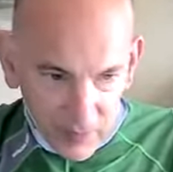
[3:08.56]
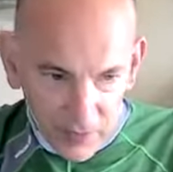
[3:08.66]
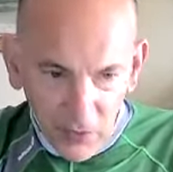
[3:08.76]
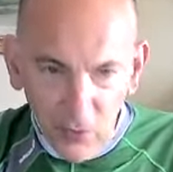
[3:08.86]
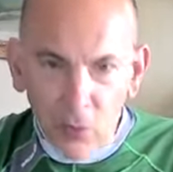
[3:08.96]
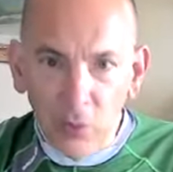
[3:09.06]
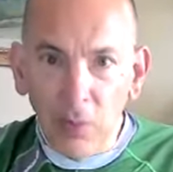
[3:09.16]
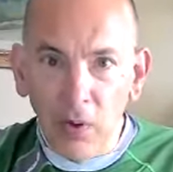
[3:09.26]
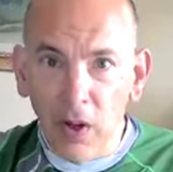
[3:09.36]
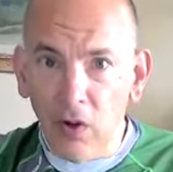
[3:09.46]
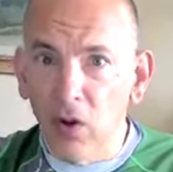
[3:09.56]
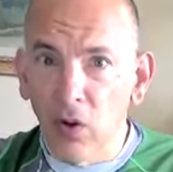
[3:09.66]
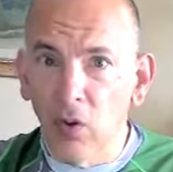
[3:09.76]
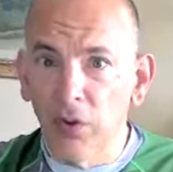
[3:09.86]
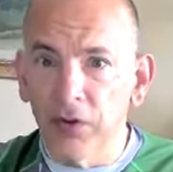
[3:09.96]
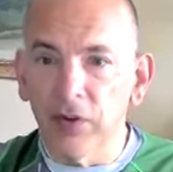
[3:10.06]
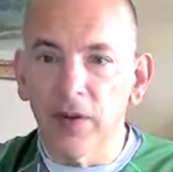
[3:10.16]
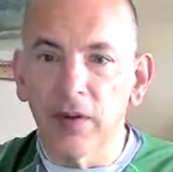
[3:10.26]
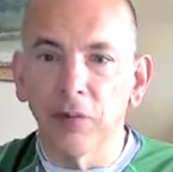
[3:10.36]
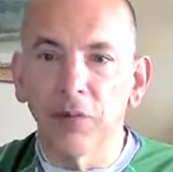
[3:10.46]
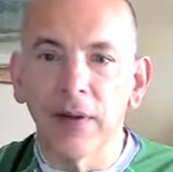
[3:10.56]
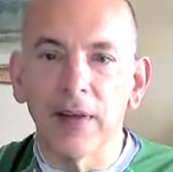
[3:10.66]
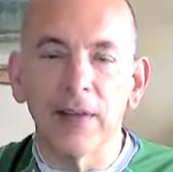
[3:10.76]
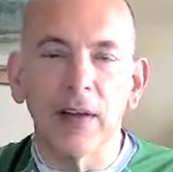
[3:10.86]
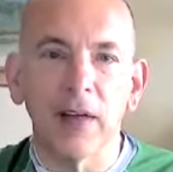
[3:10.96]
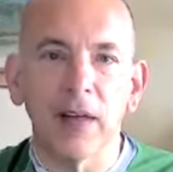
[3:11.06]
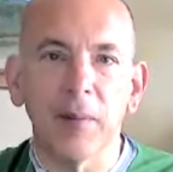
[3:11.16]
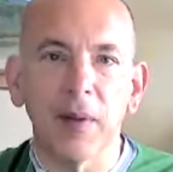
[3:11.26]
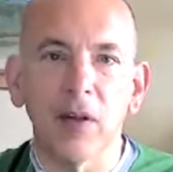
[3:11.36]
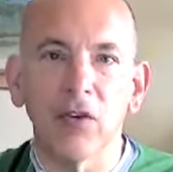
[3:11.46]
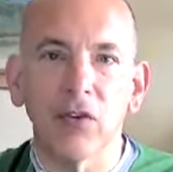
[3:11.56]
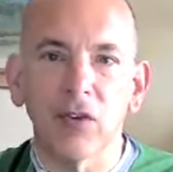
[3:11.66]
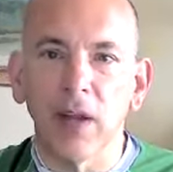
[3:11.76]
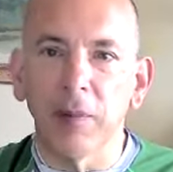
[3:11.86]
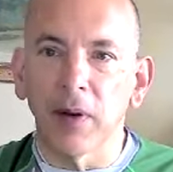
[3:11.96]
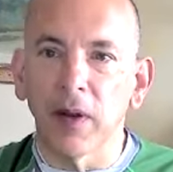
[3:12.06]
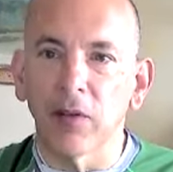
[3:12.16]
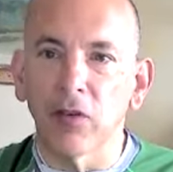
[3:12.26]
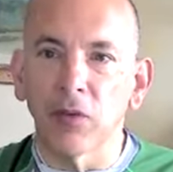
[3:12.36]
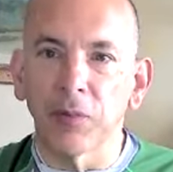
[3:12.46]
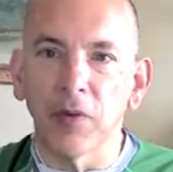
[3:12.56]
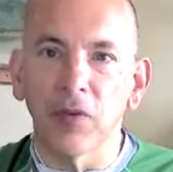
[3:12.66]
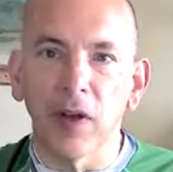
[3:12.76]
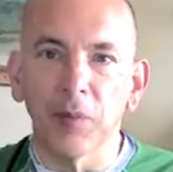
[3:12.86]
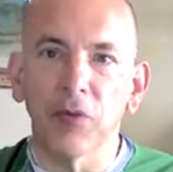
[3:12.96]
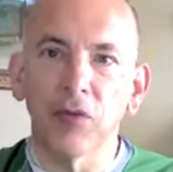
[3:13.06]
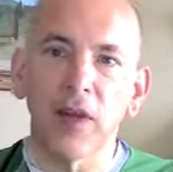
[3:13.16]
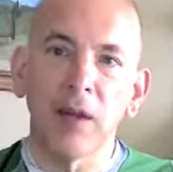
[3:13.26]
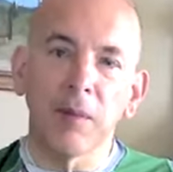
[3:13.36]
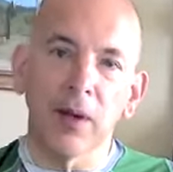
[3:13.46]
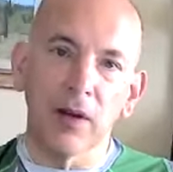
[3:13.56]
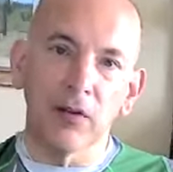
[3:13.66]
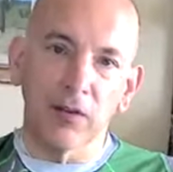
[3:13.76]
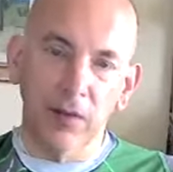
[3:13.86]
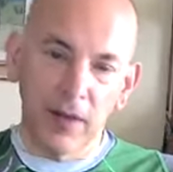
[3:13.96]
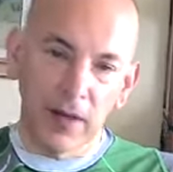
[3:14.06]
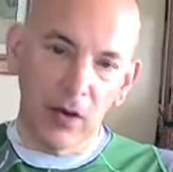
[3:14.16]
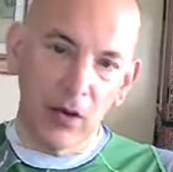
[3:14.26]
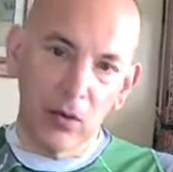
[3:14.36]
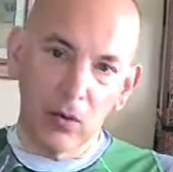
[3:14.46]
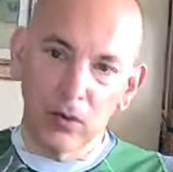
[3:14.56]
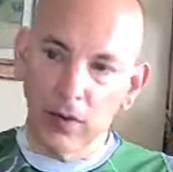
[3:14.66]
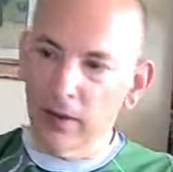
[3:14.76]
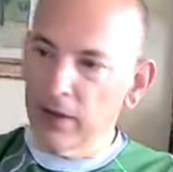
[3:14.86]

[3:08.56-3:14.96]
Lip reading: they're all what are called a set of dynamic stabilizers, means it helps stabilize the whole